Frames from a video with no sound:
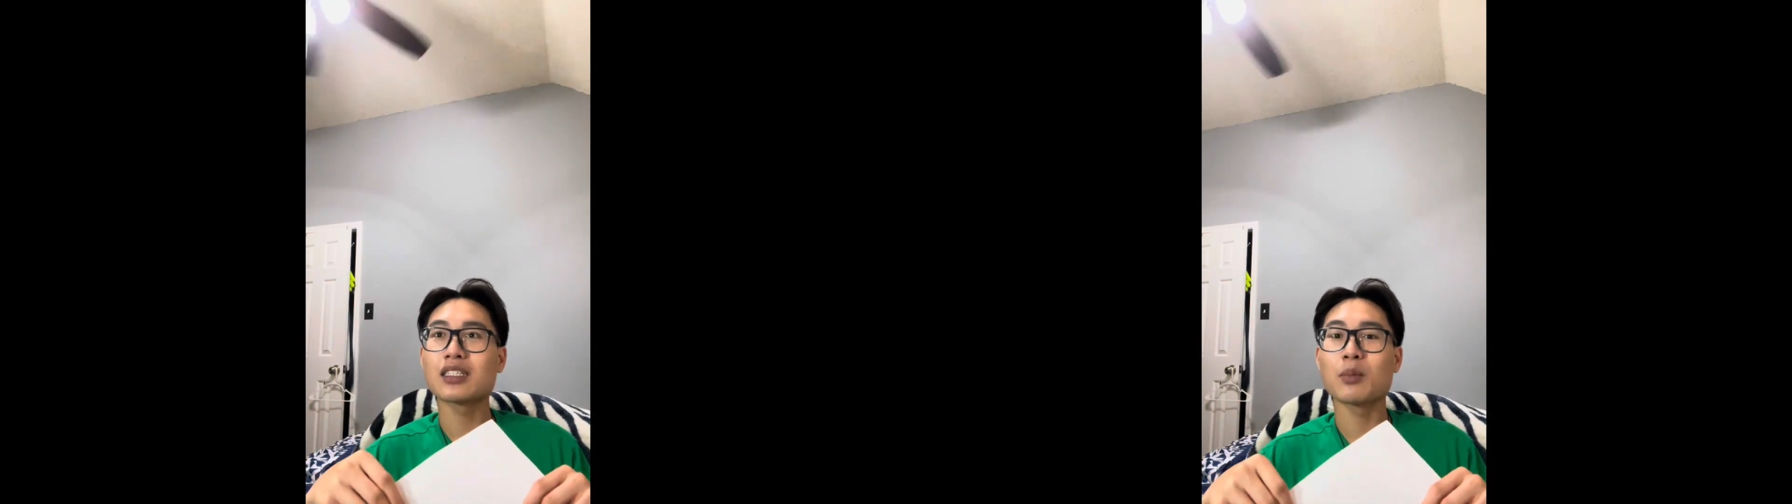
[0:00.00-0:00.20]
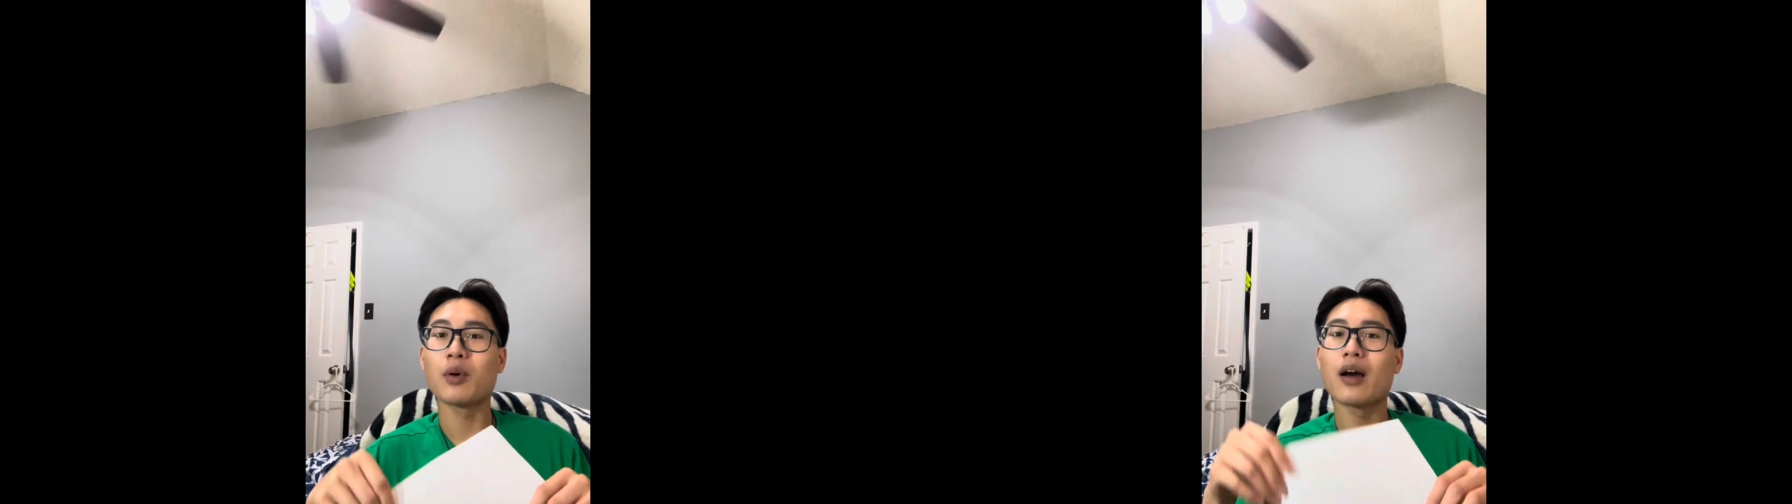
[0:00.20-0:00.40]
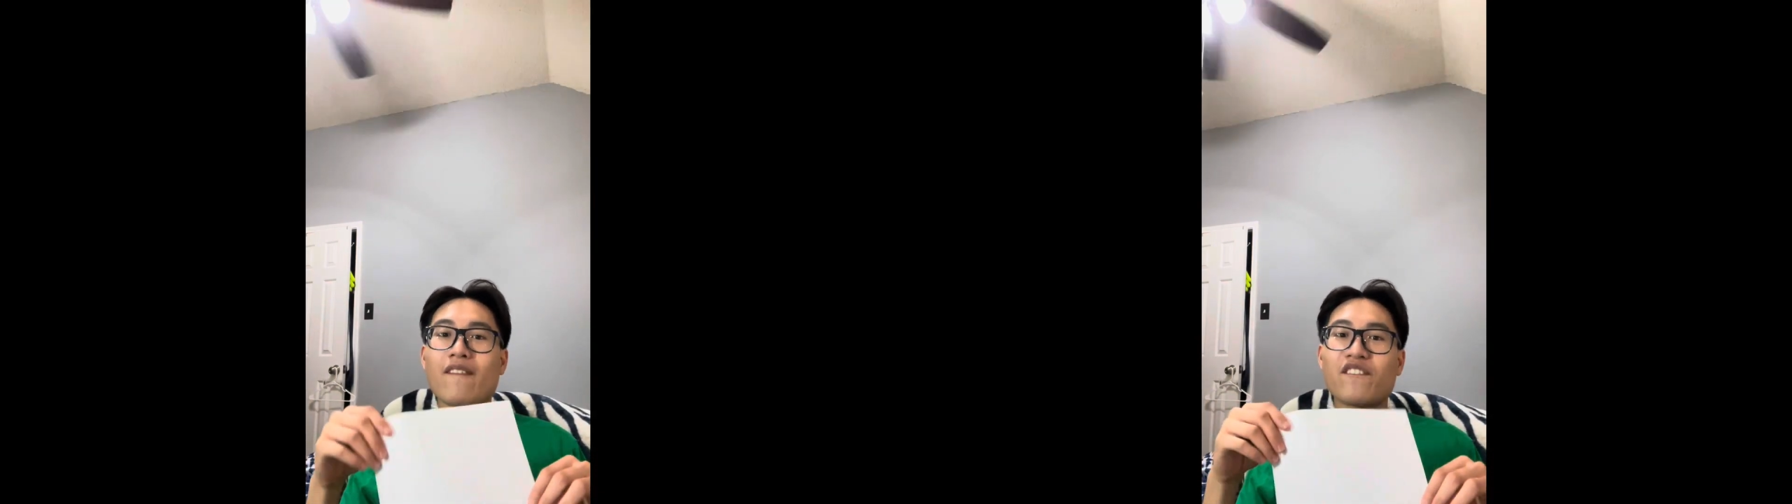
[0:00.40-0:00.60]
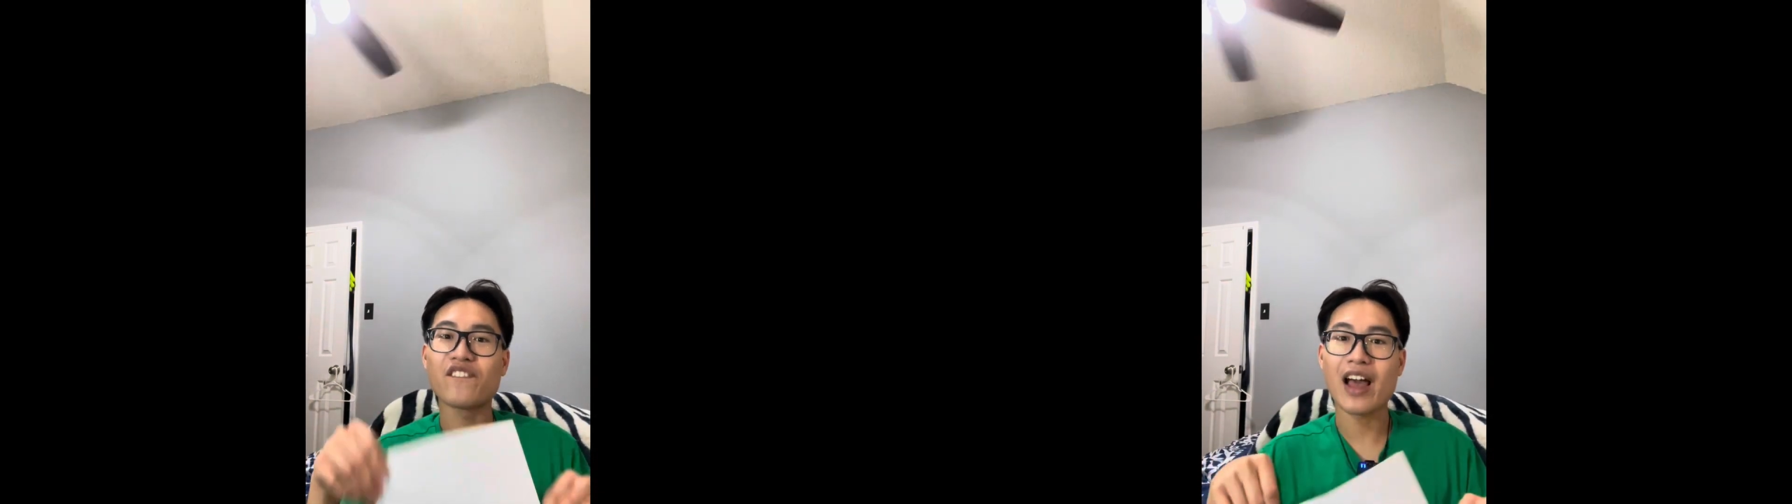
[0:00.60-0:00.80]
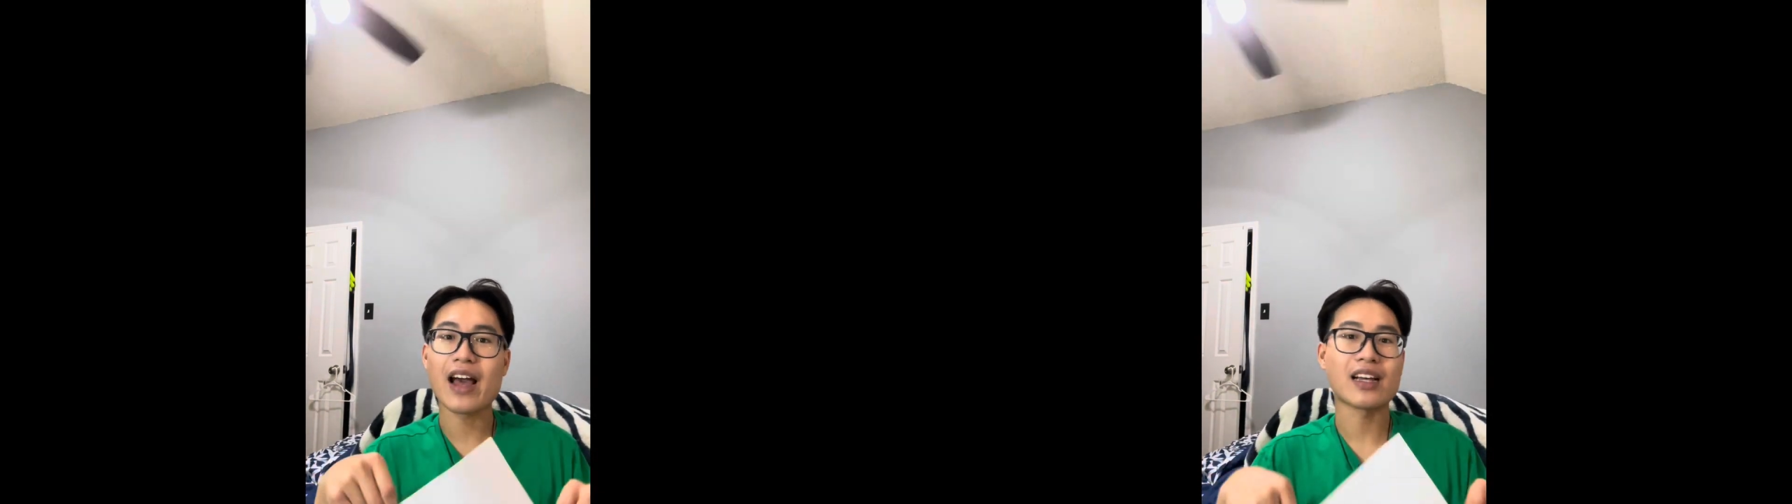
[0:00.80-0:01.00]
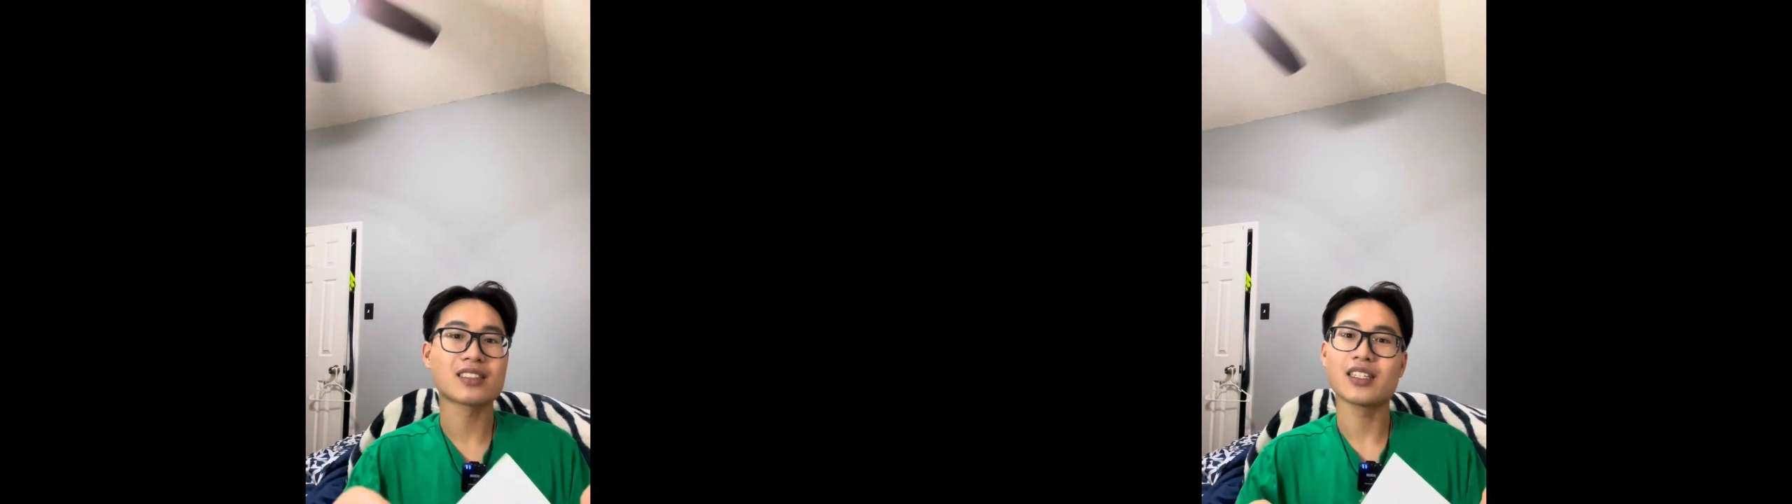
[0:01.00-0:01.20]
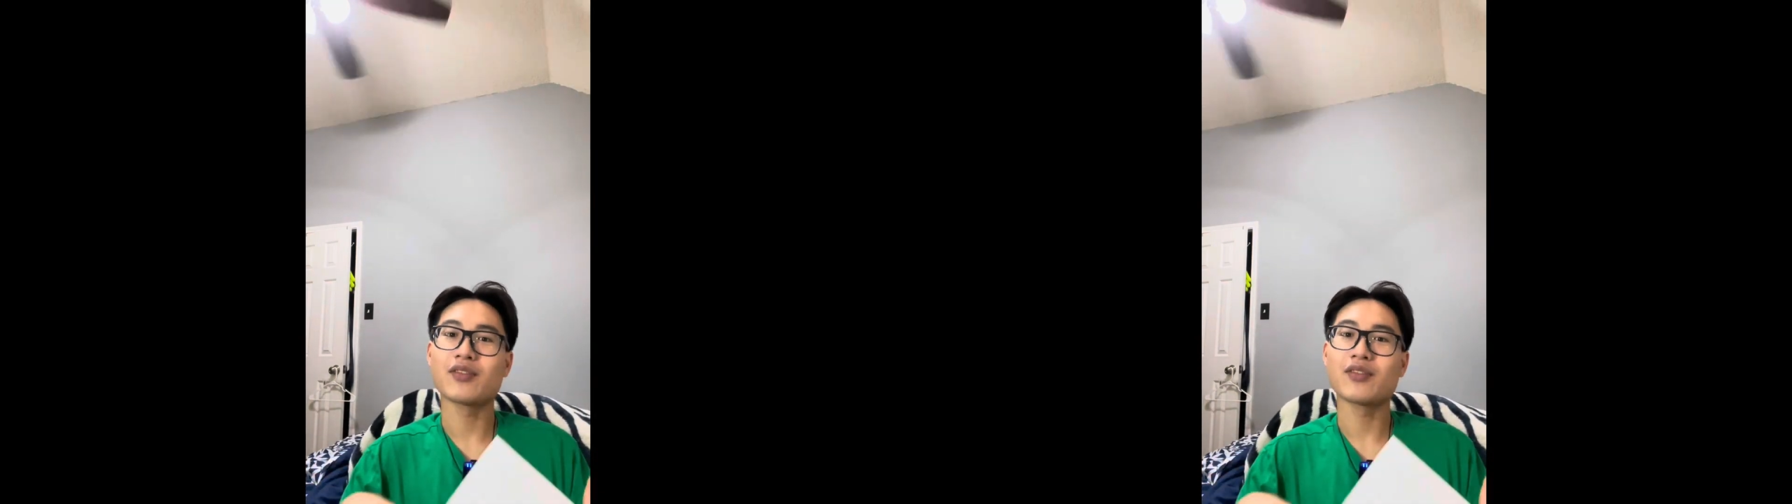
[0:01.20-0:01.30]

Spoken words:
but fast.